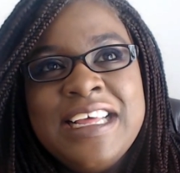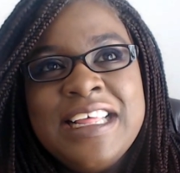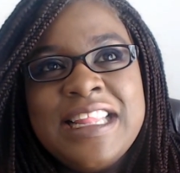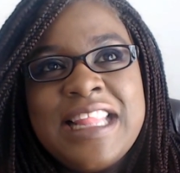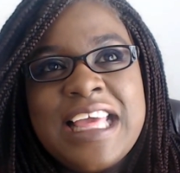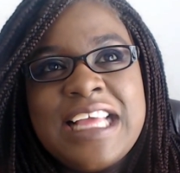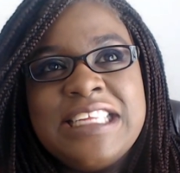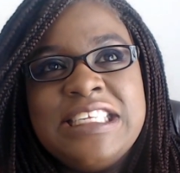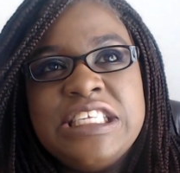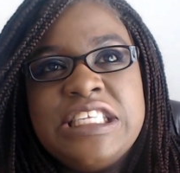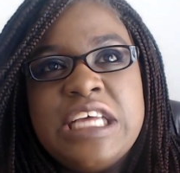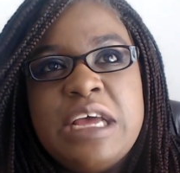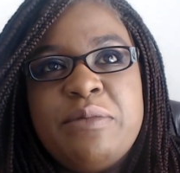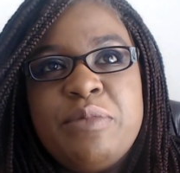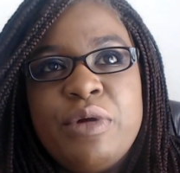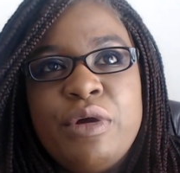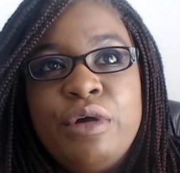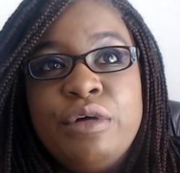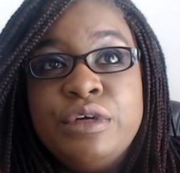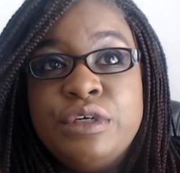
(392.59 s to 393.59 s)
like
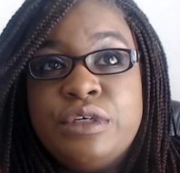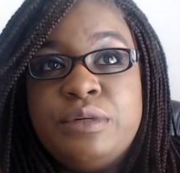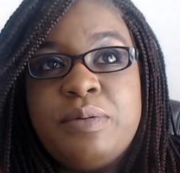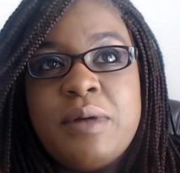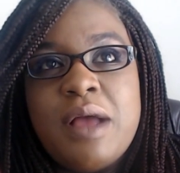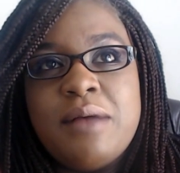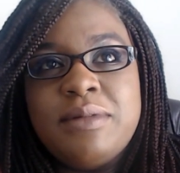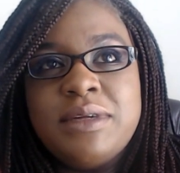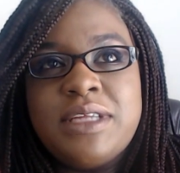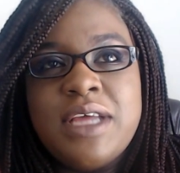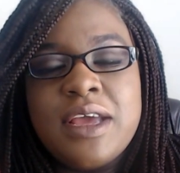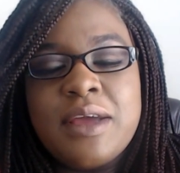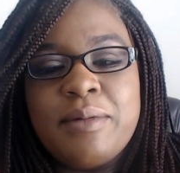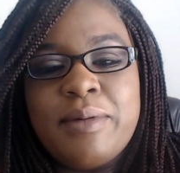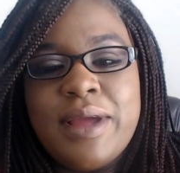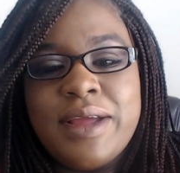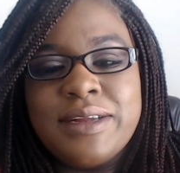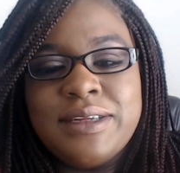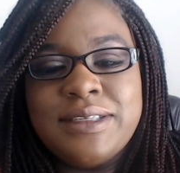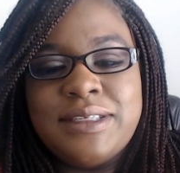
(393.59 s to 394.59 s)
December, oh, you should probably take a
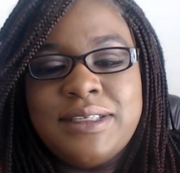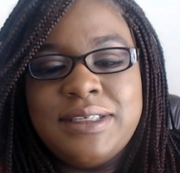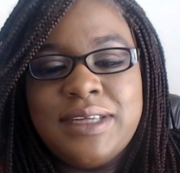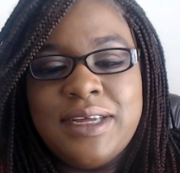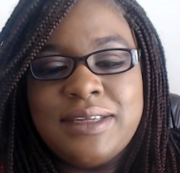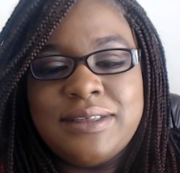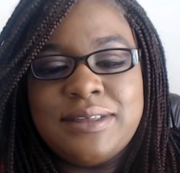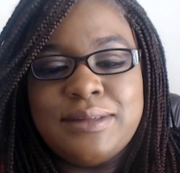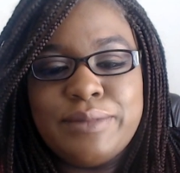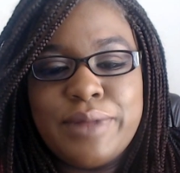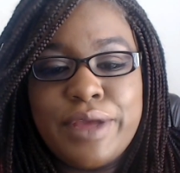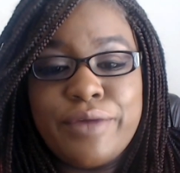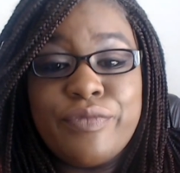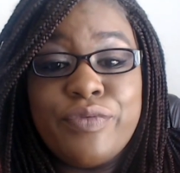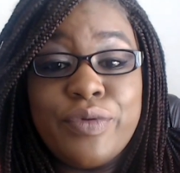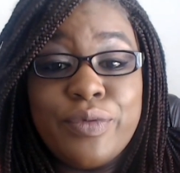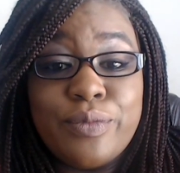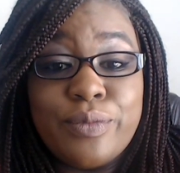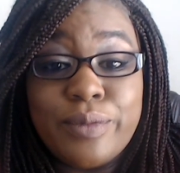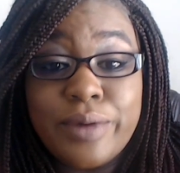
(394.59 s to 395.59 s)
pregnancy test. I'm like,
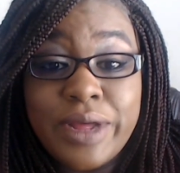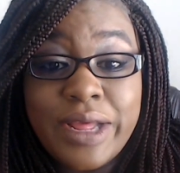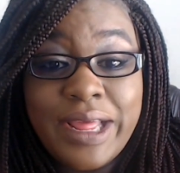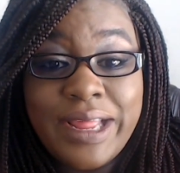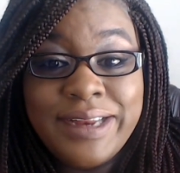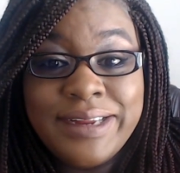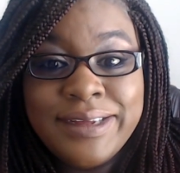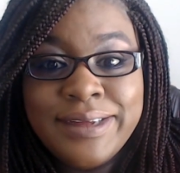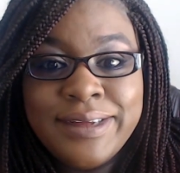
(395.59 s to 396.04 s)
for what?